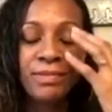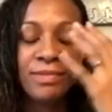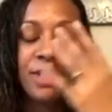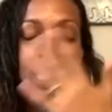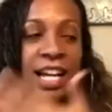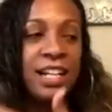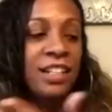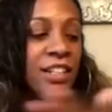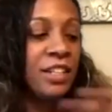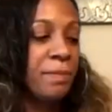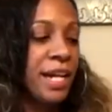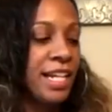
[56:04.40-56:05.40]
kind of look
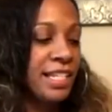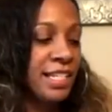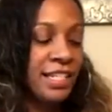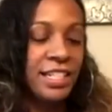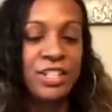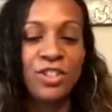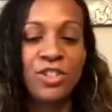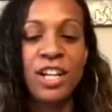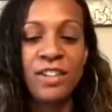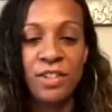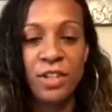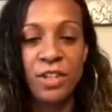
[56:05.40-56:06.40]
past it because they're trying to
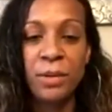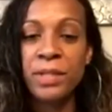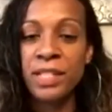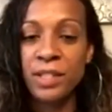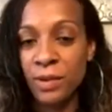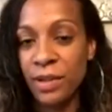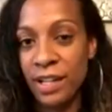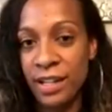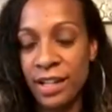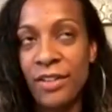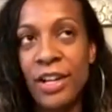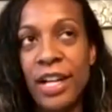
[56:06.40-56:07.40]
figure out what's going on,
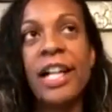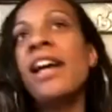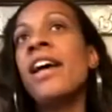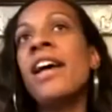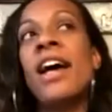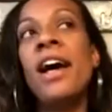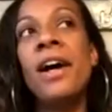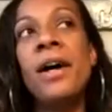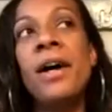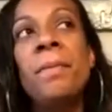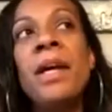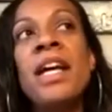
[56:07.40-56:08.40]
right?
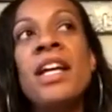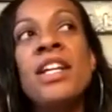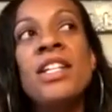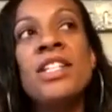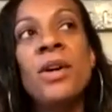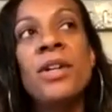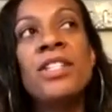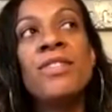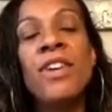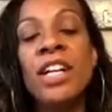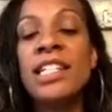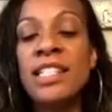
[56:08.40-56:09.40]
Um, so as
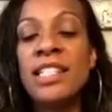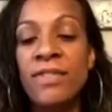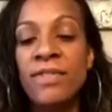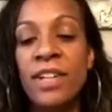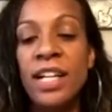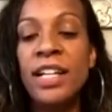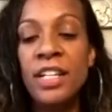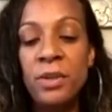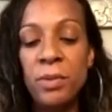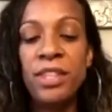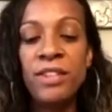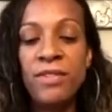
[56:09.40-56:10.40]
far as the font, you
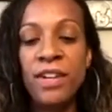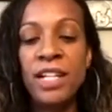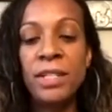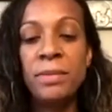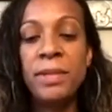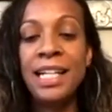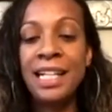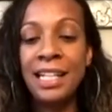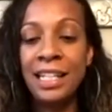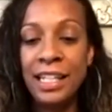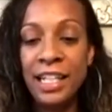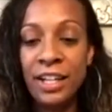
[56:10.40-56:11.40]
want the font to be
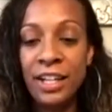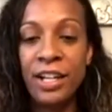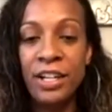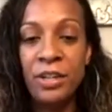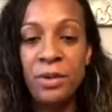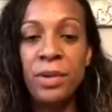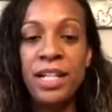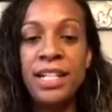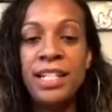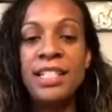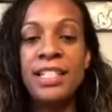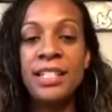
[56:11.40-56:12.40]
clear and you want it
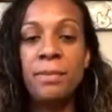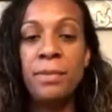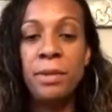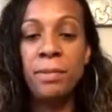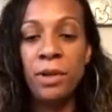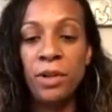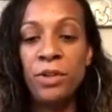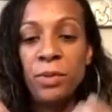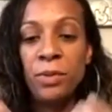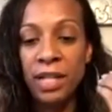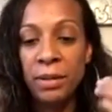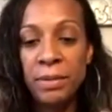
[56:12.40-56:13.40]
to be bold. You
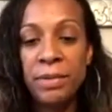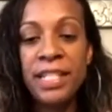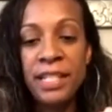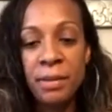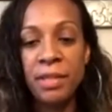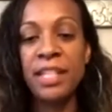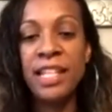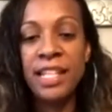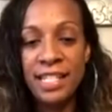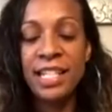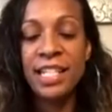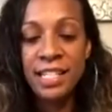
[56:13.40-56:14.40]
want it to be something that's
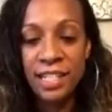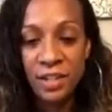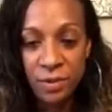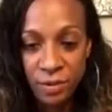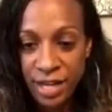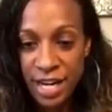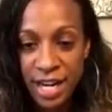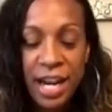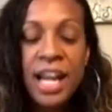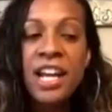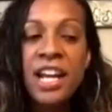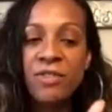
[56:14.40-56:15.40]
easy to read.
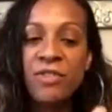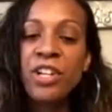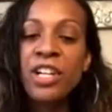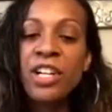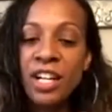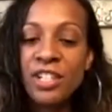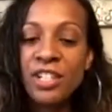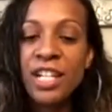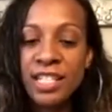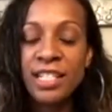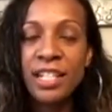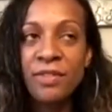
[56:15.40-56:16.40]
And if you're
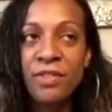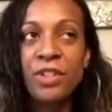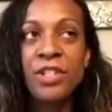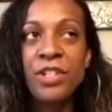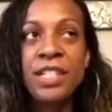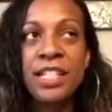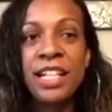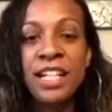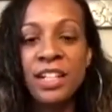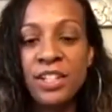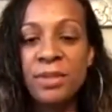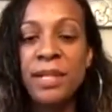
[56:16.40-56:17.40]
contrasting, if you're using
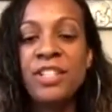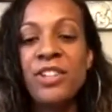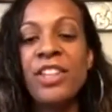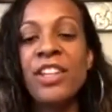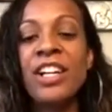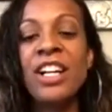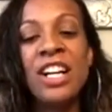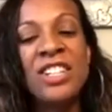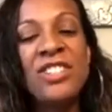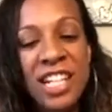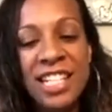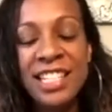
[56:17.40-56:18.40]
colors, make sure they're
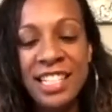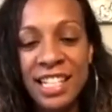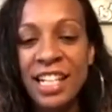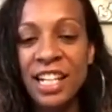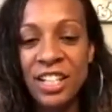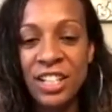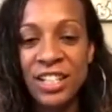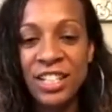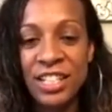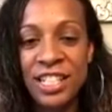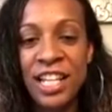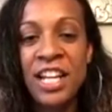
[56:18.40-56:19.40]
contrasting colors
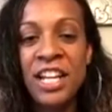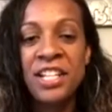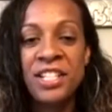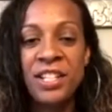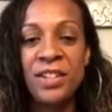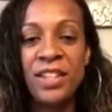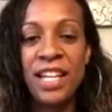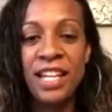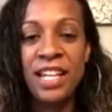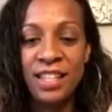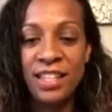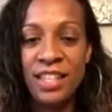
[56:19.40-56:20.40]
so mm -hmm. that
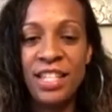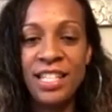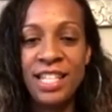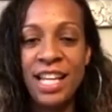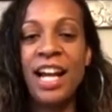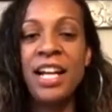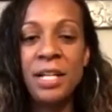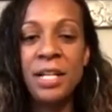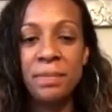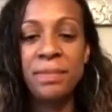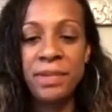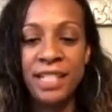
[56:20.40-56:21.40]
the type,
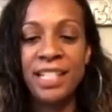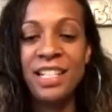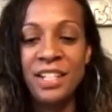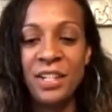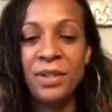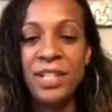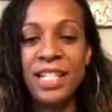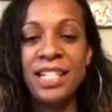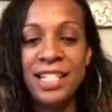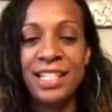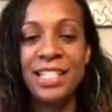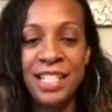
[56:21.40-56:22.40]
you know, is
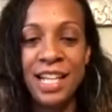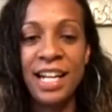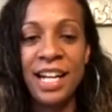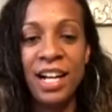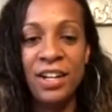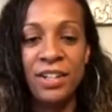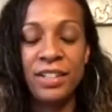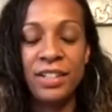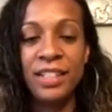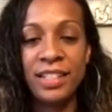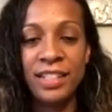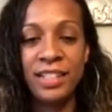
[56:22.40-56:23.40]
set out.
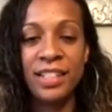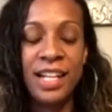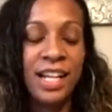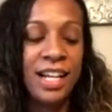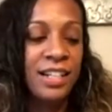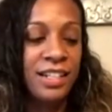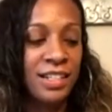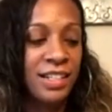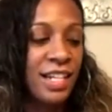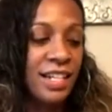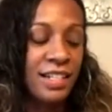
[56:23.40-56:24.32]
Uh, yeah.